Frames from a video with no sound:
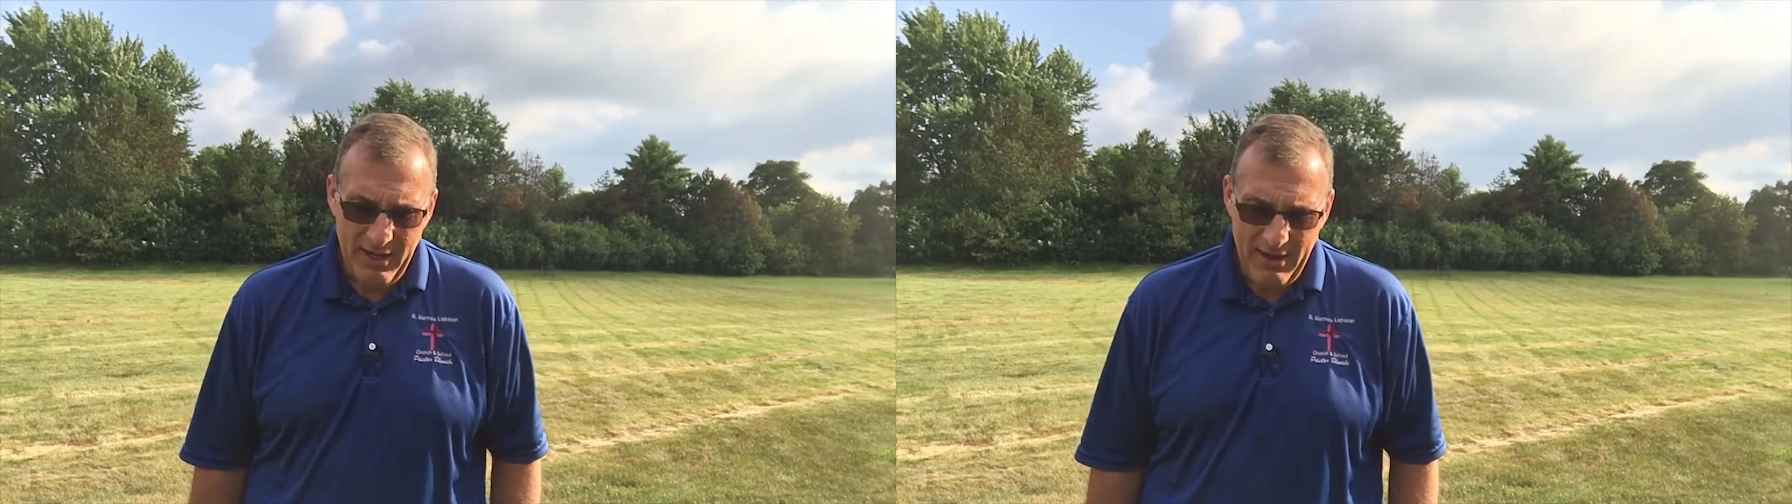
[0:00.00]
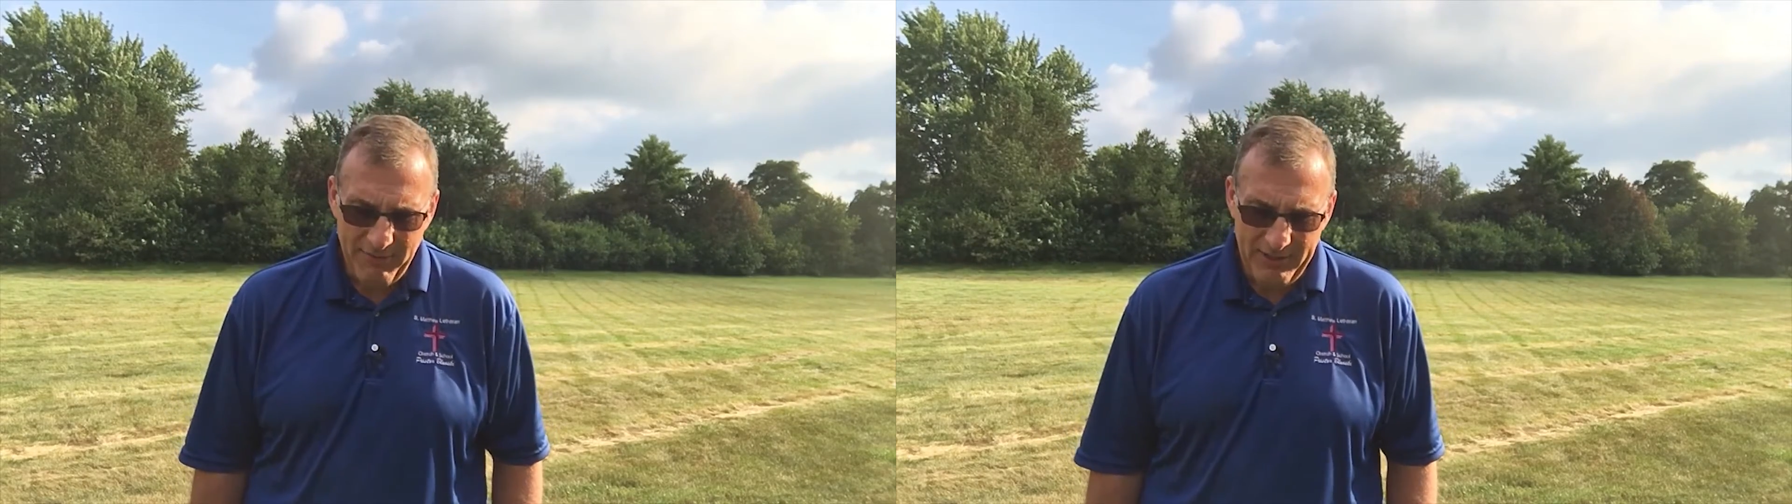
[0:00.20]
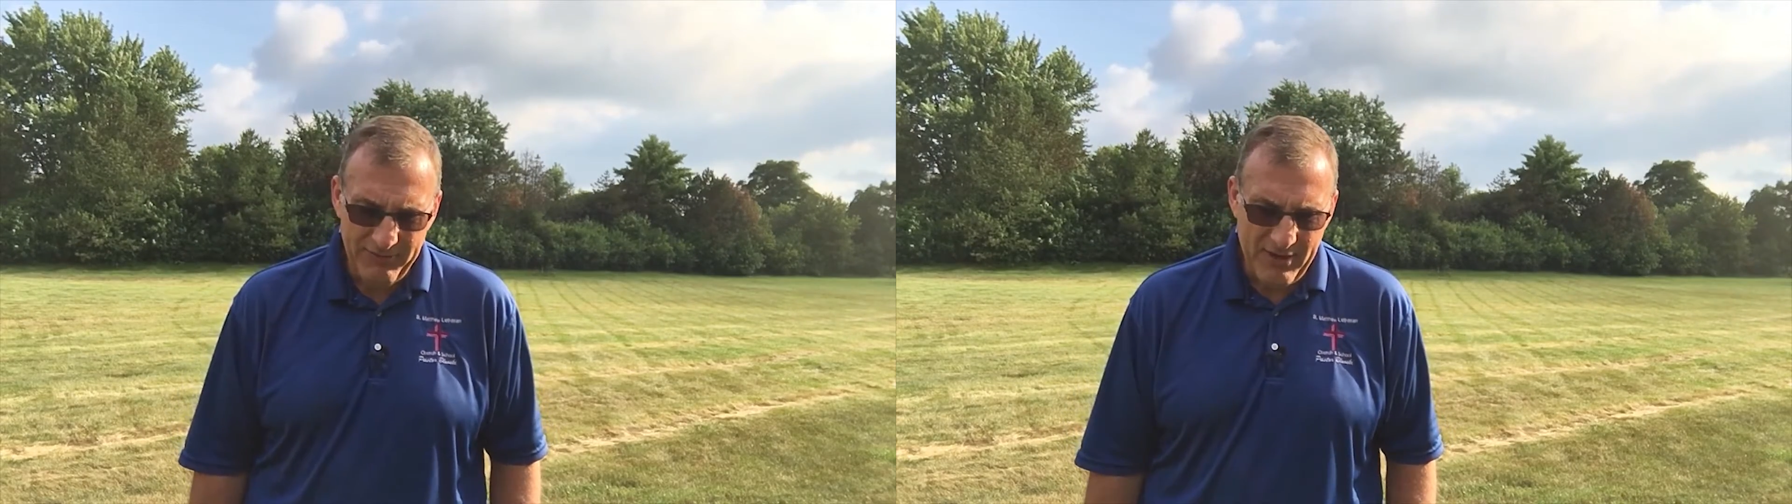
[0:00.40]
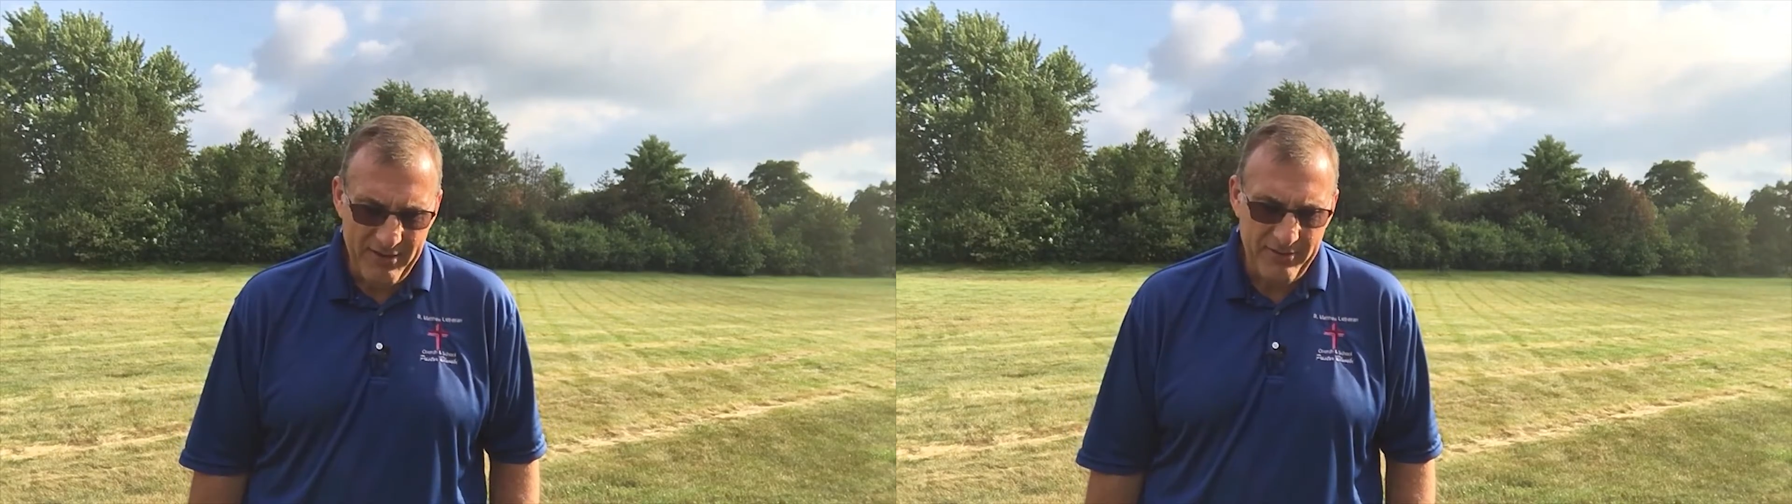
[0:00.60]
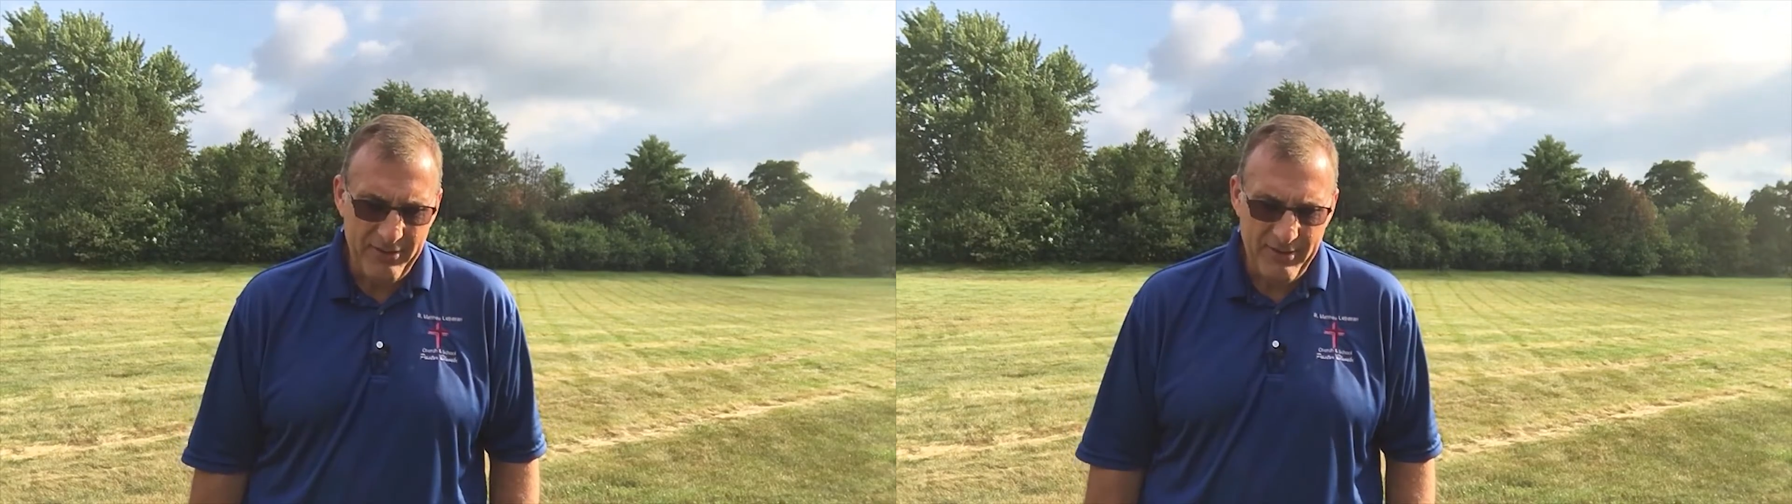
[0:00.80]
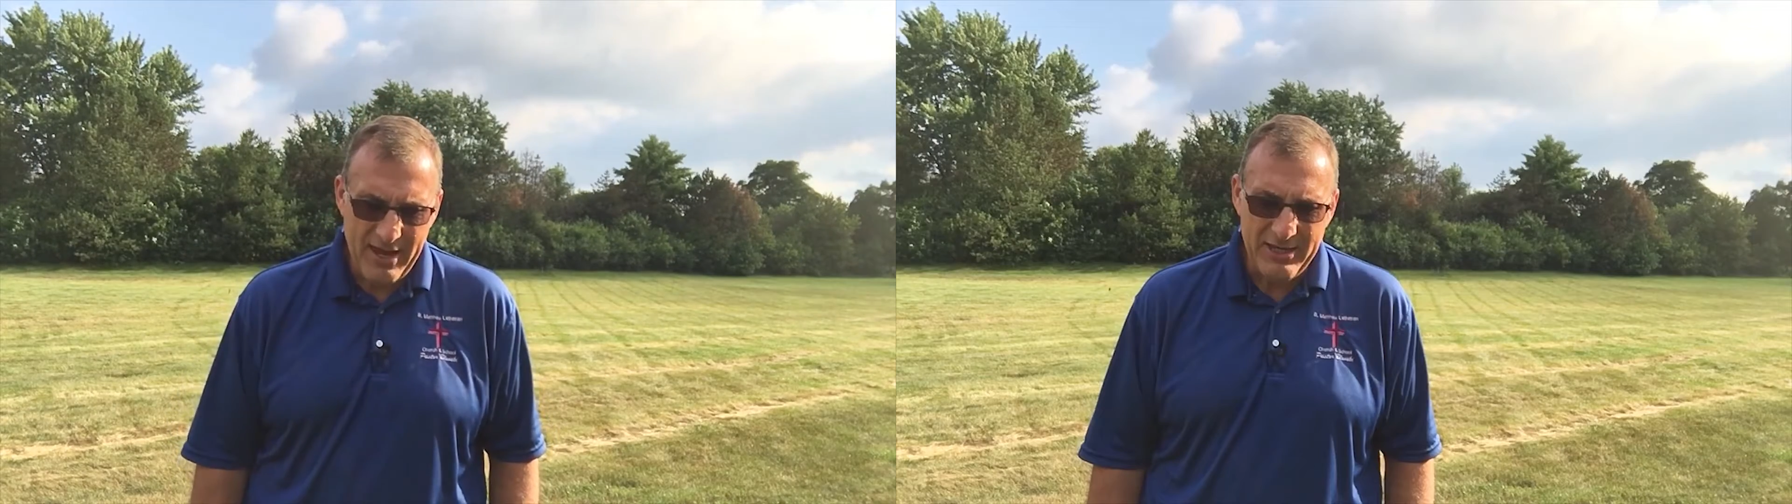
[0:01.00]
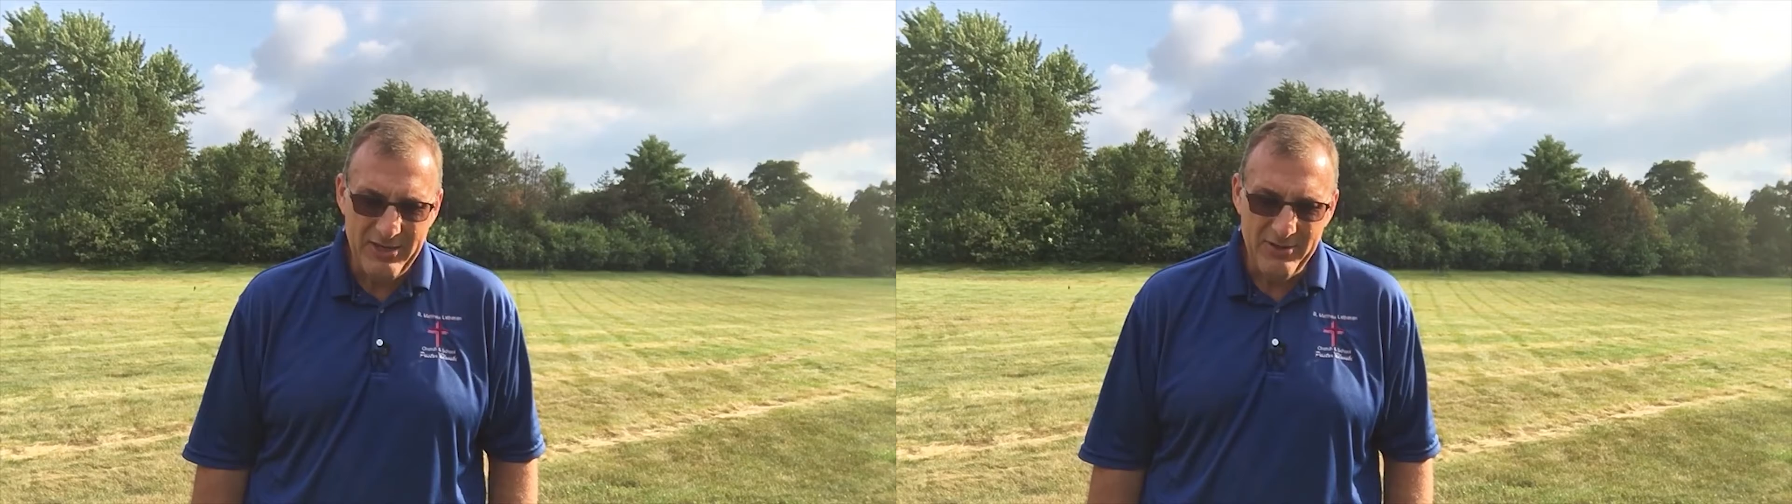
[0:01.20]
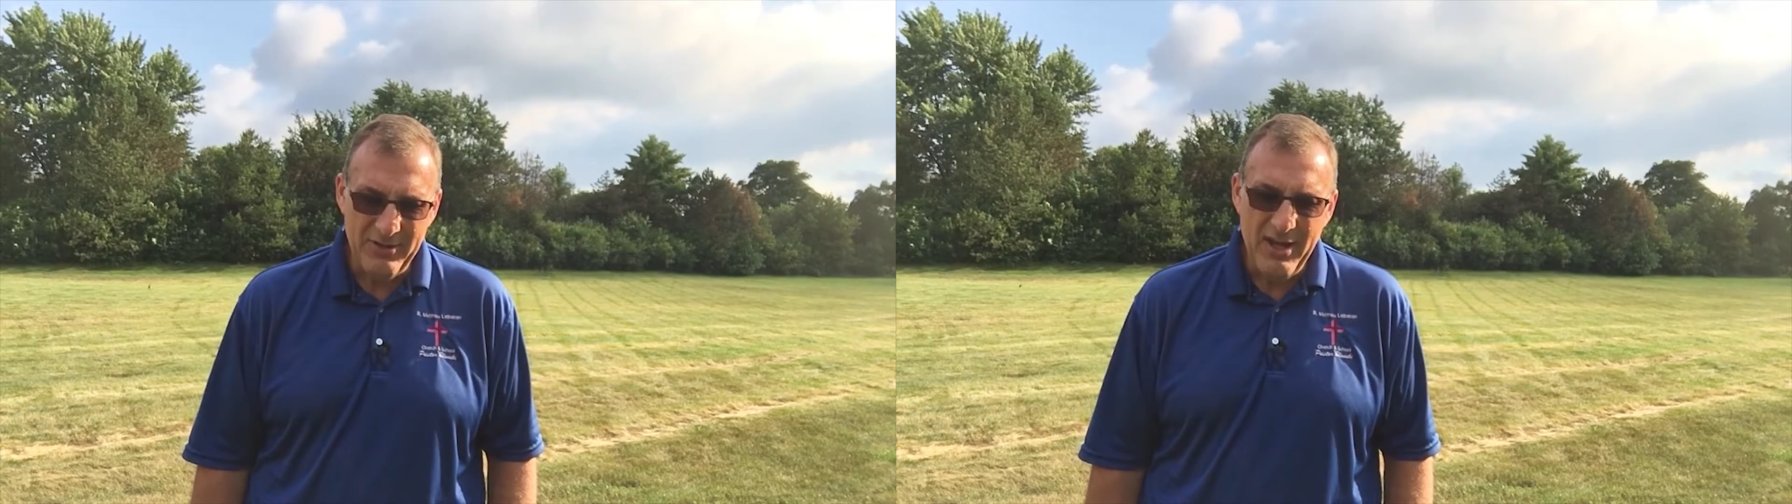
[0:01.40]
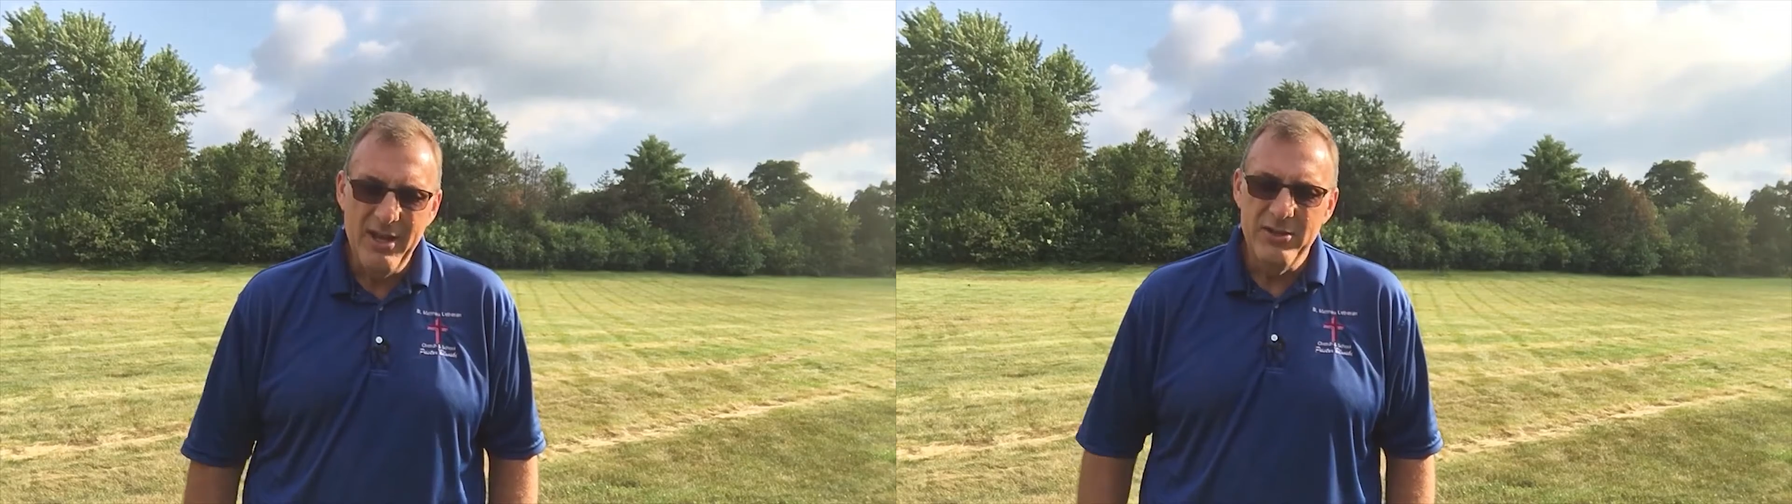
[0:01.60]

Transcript: Heavenly Father, thank you